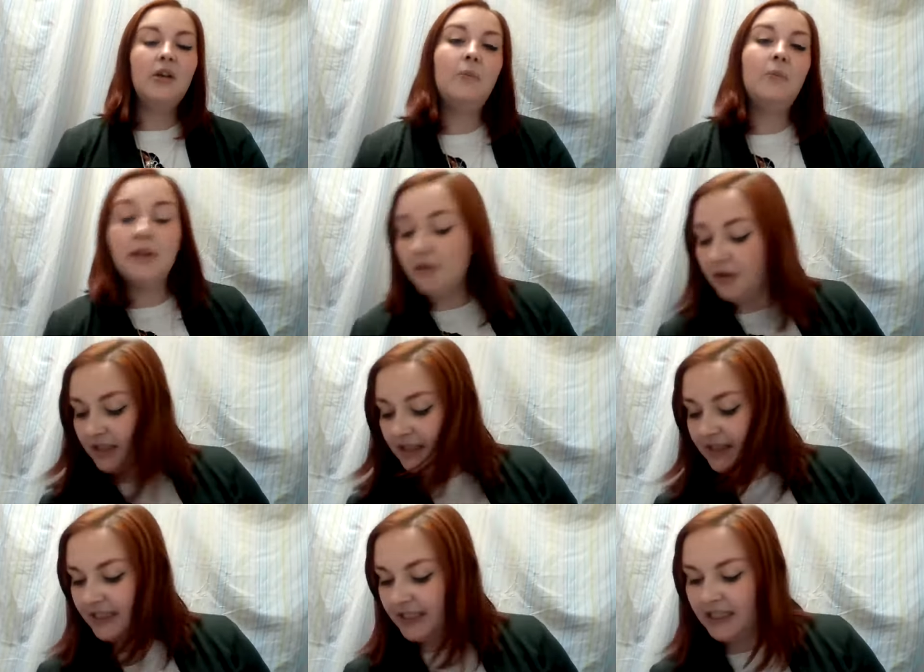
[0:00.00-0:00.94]
We're going
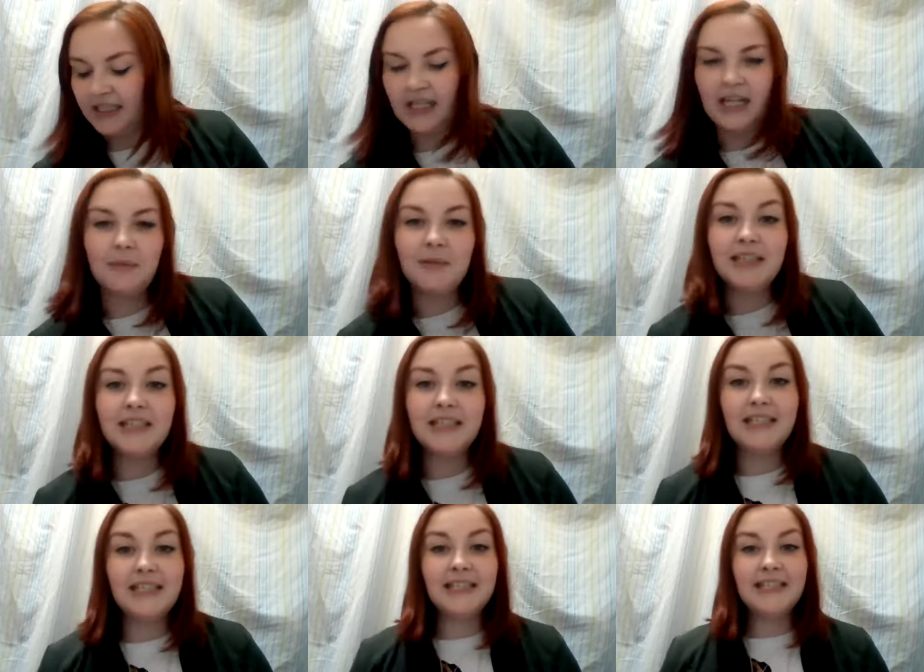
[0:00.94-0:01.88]
to sing the
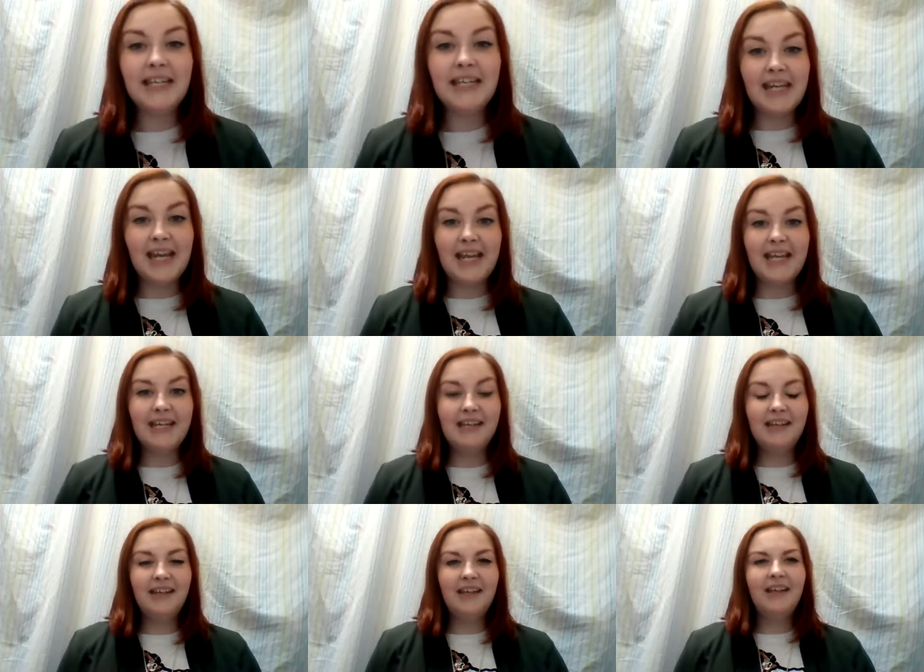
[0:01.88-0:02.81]
ABCs today.
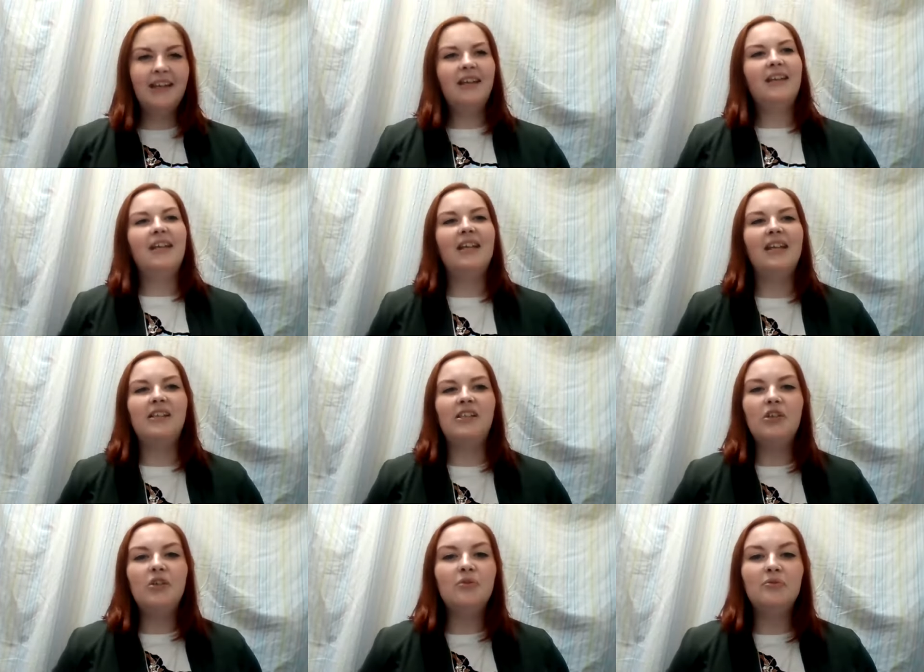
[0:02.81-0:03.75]
Can
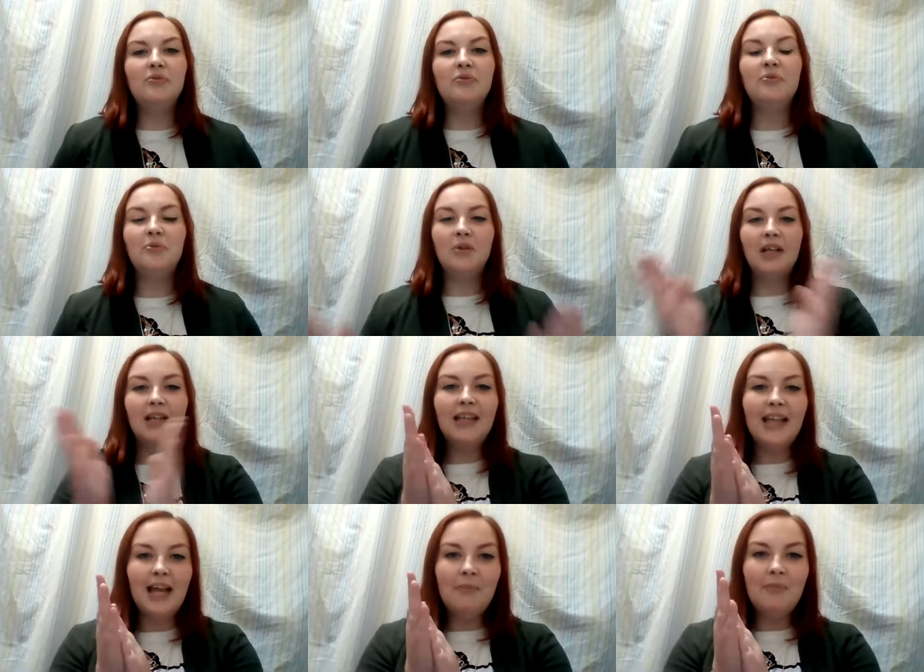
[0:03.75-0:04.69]
you
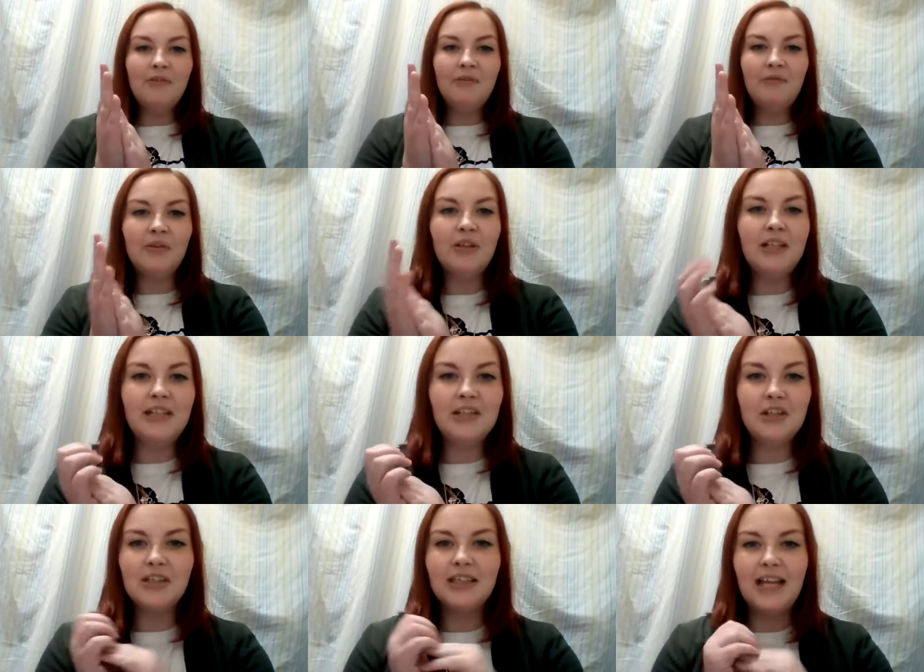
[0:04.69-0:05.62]
clap for
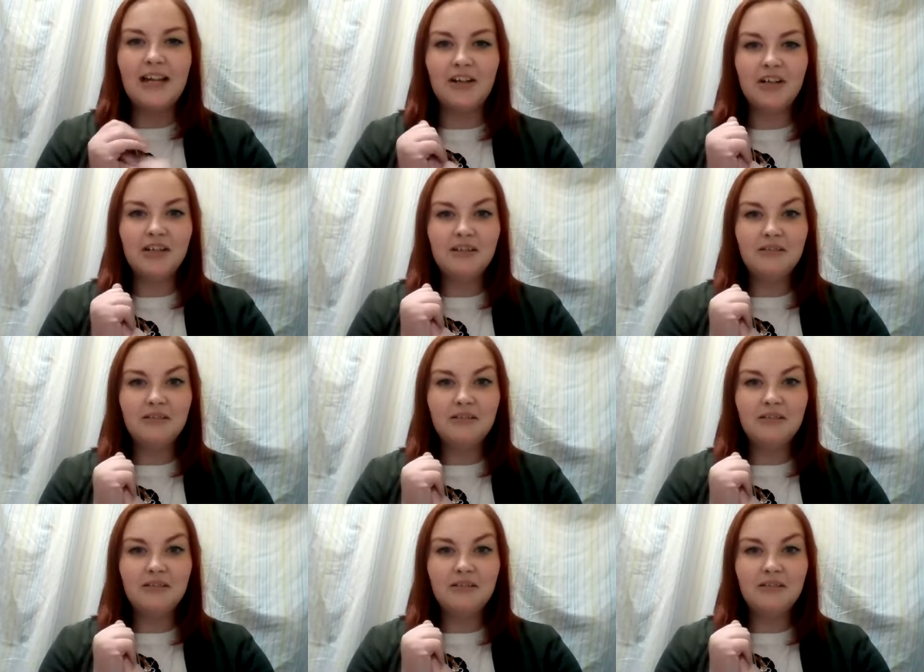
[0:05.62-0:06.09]
each letter?